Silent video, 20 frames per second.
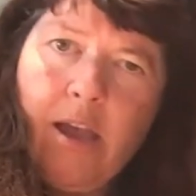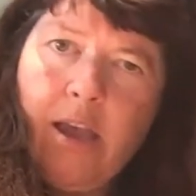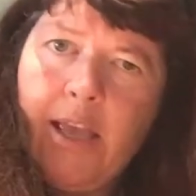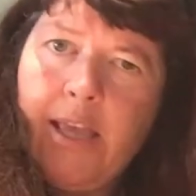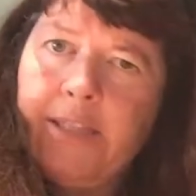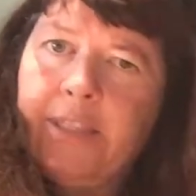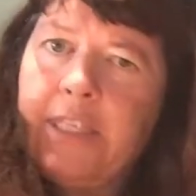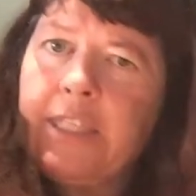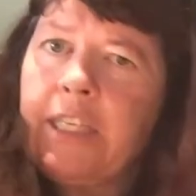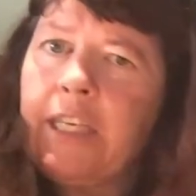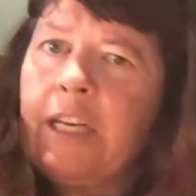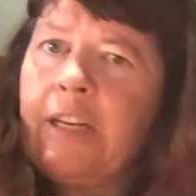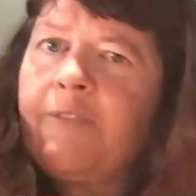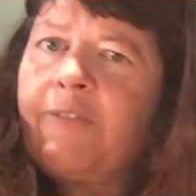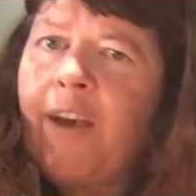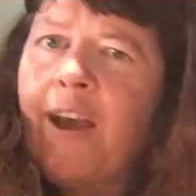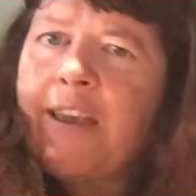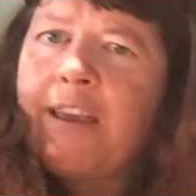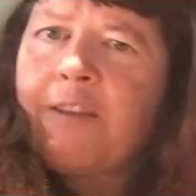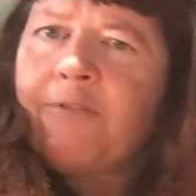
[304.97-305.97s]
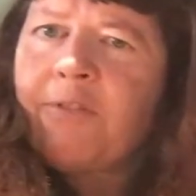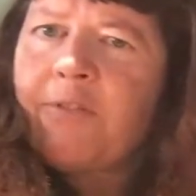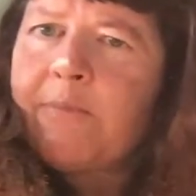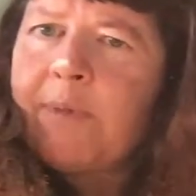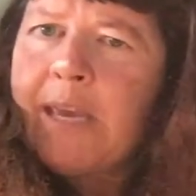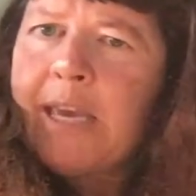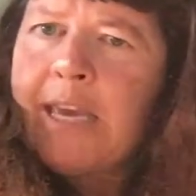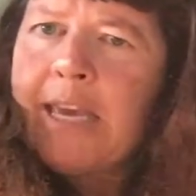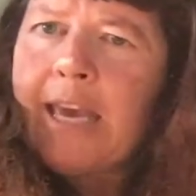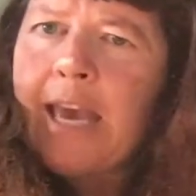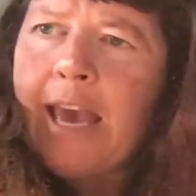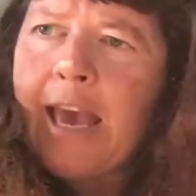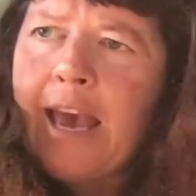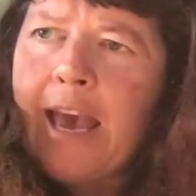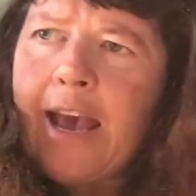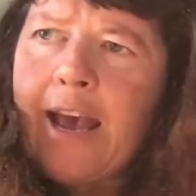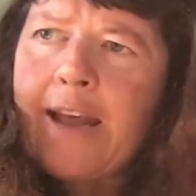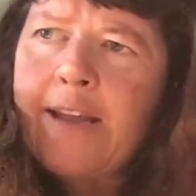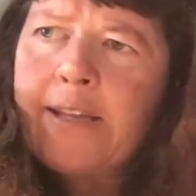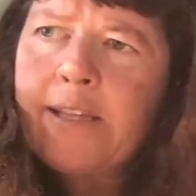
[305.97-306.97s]
is this a good value for me
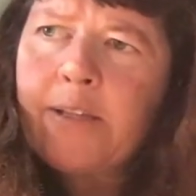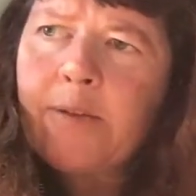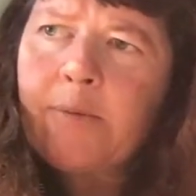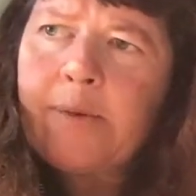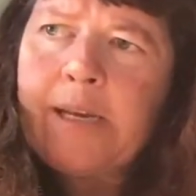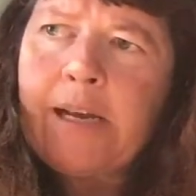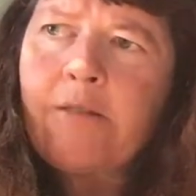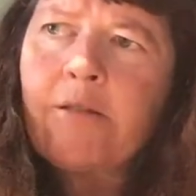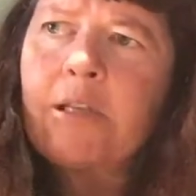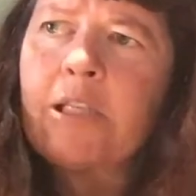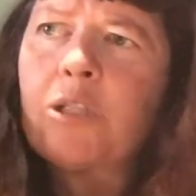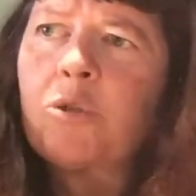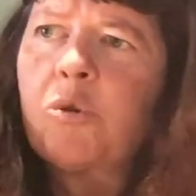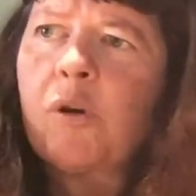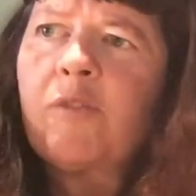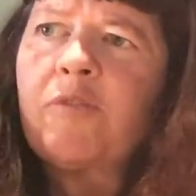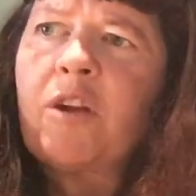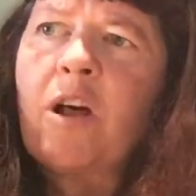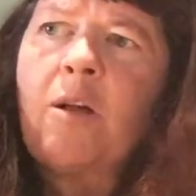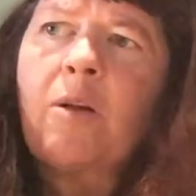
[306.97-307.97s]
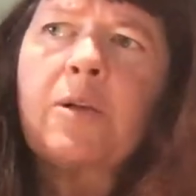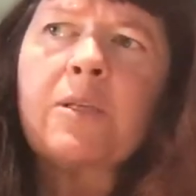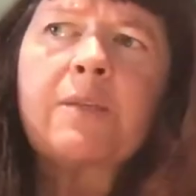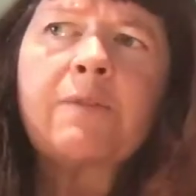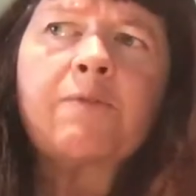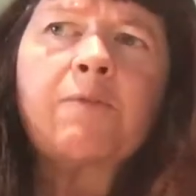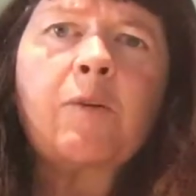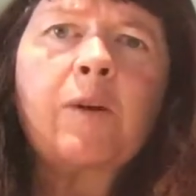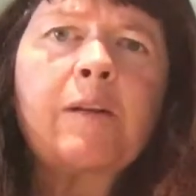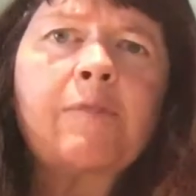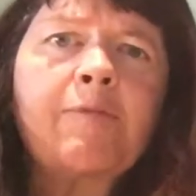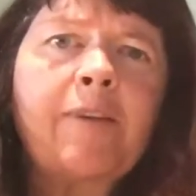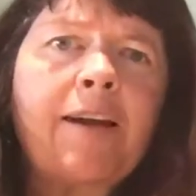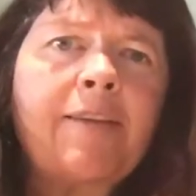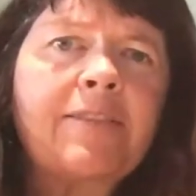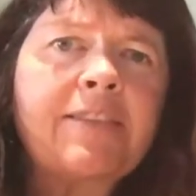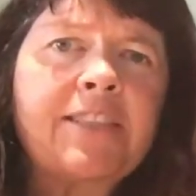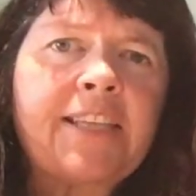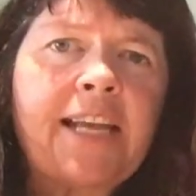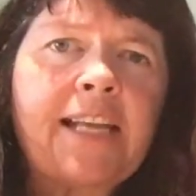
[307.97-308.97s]
at
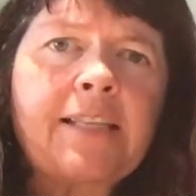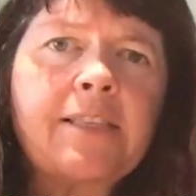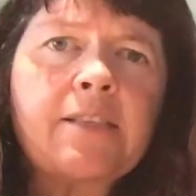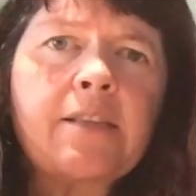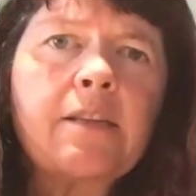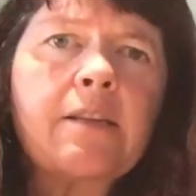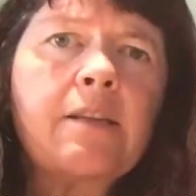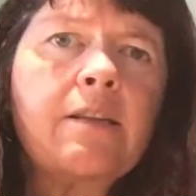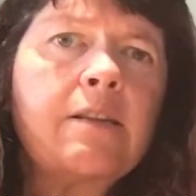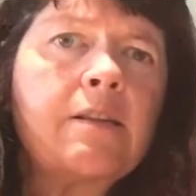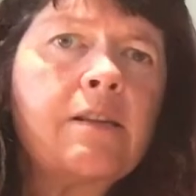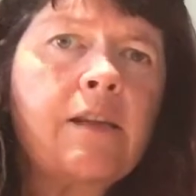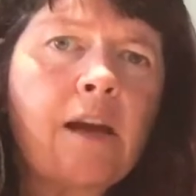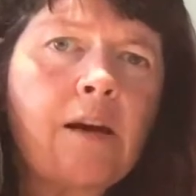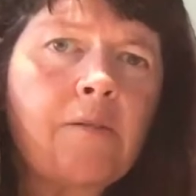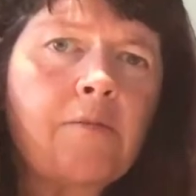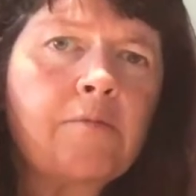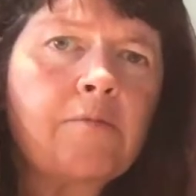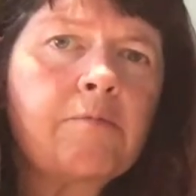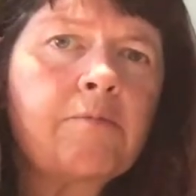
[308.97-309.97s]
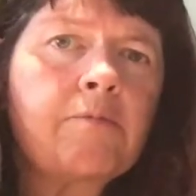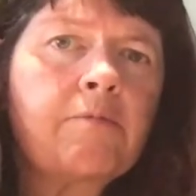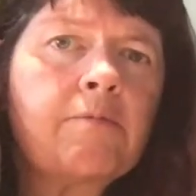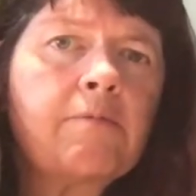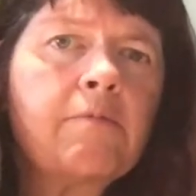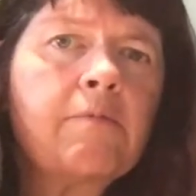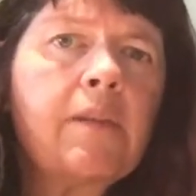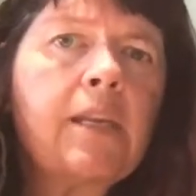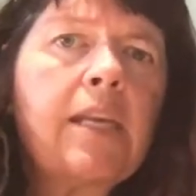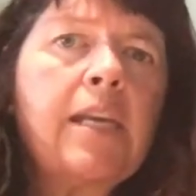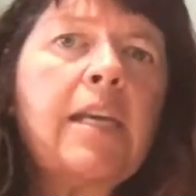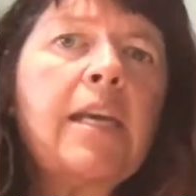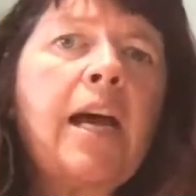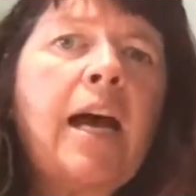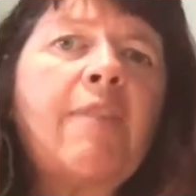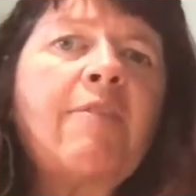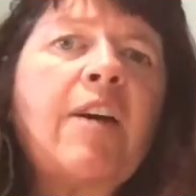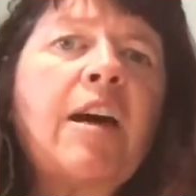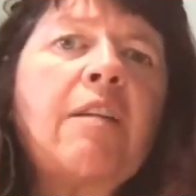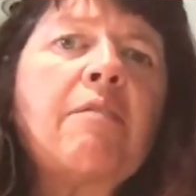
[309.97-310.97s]
$312.45? No.
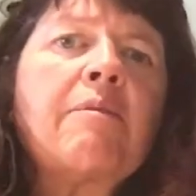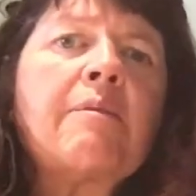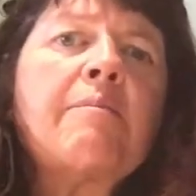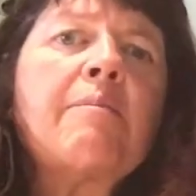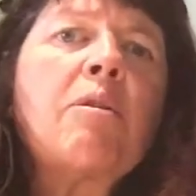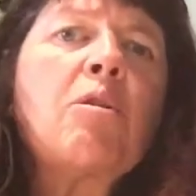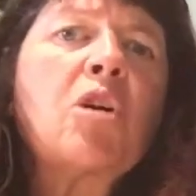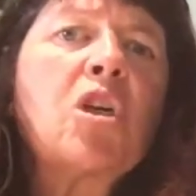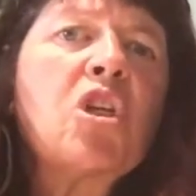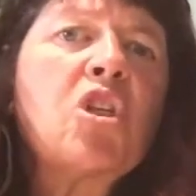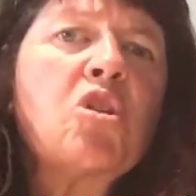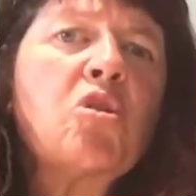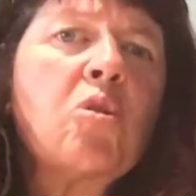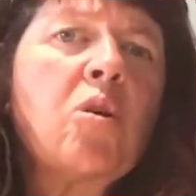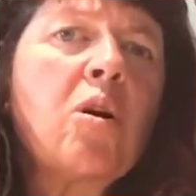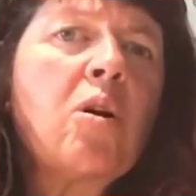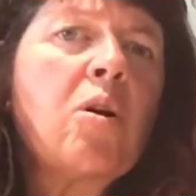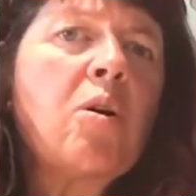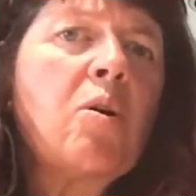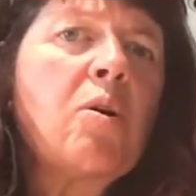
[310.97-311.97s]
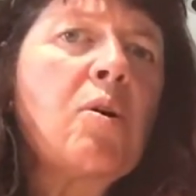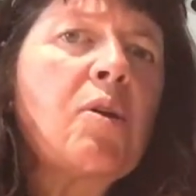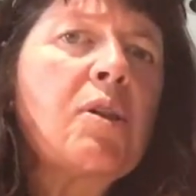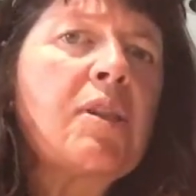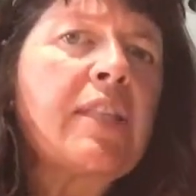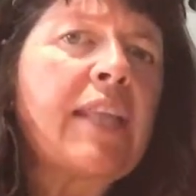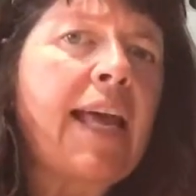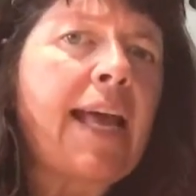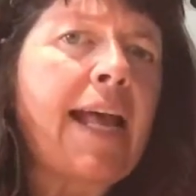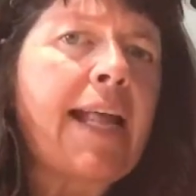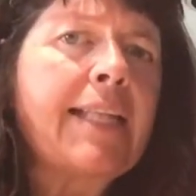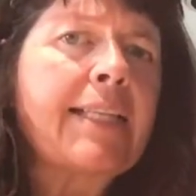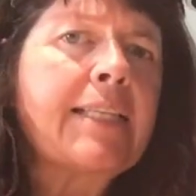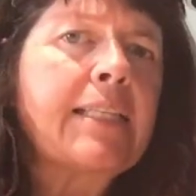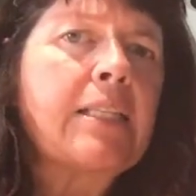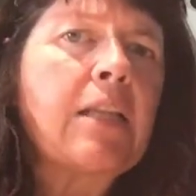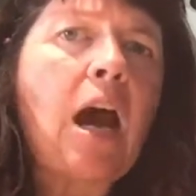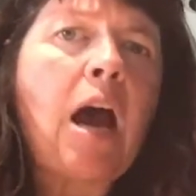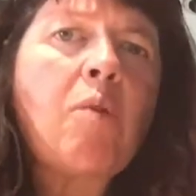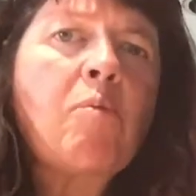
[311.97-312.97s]
I've got a remote control that's
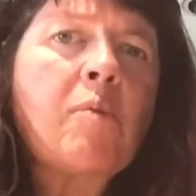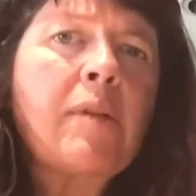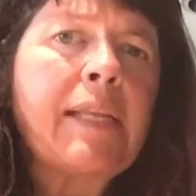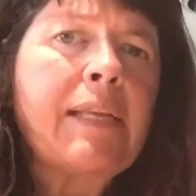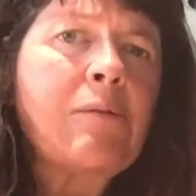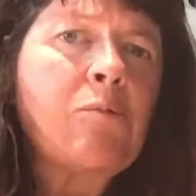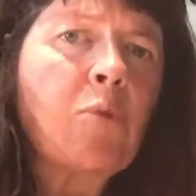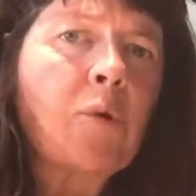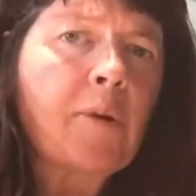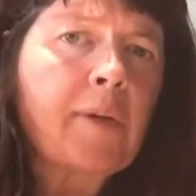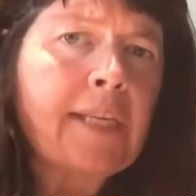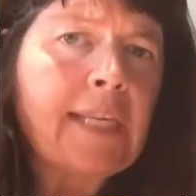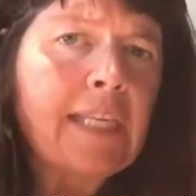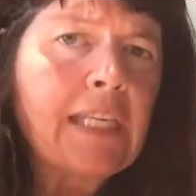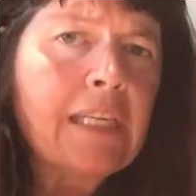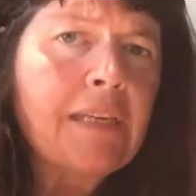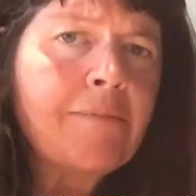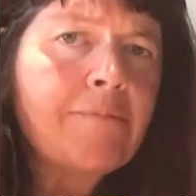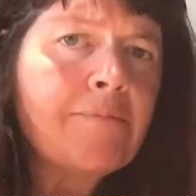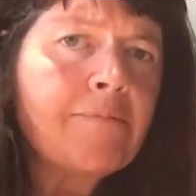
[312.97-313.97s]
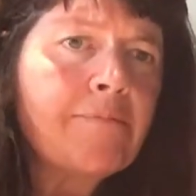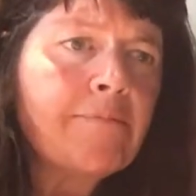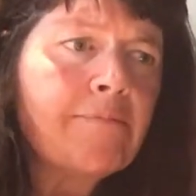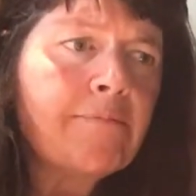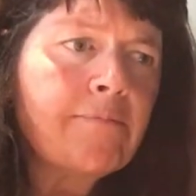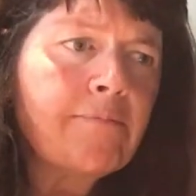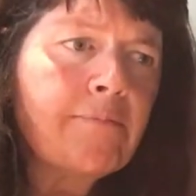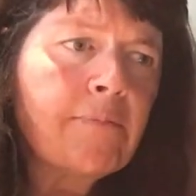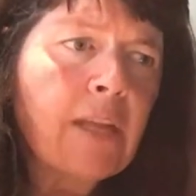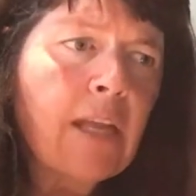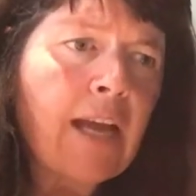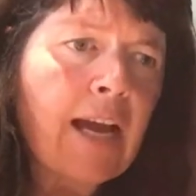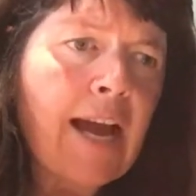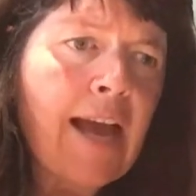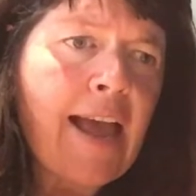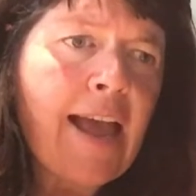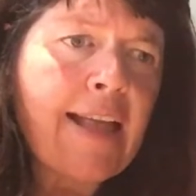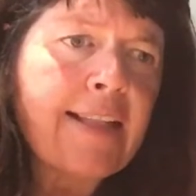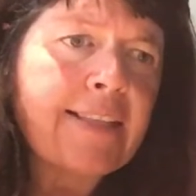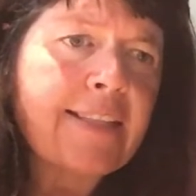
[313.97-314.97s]
not really working.
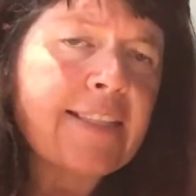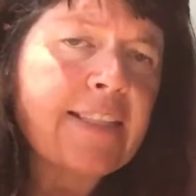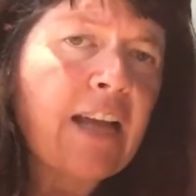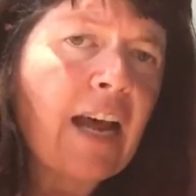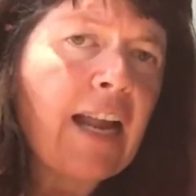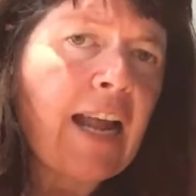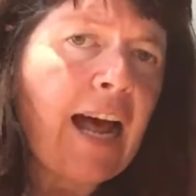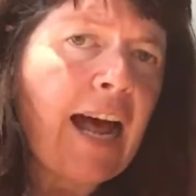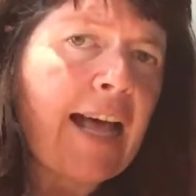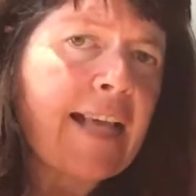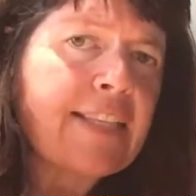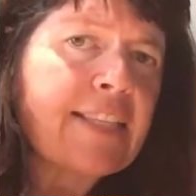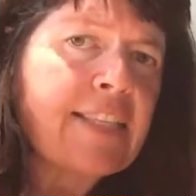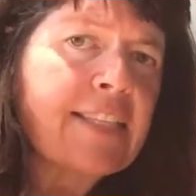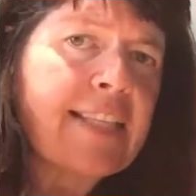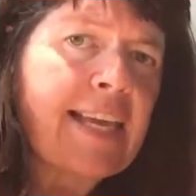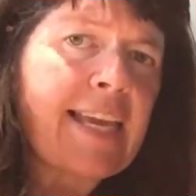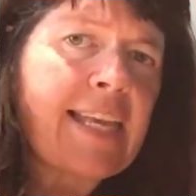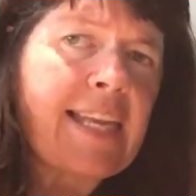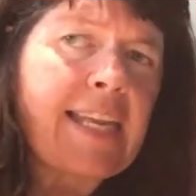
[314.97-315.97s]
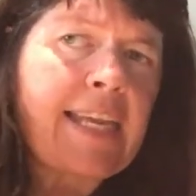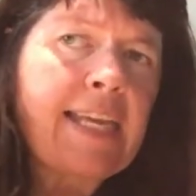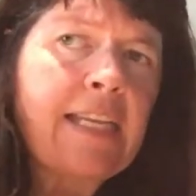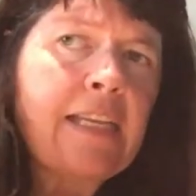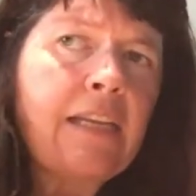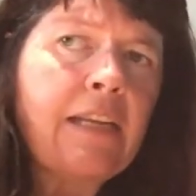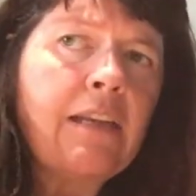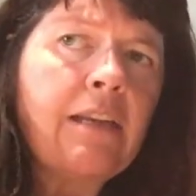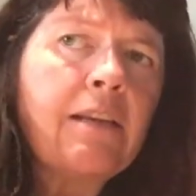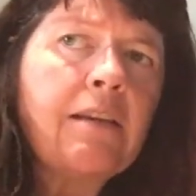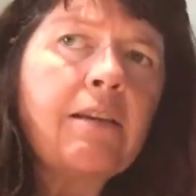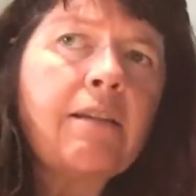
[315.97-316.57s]
It's not oscillating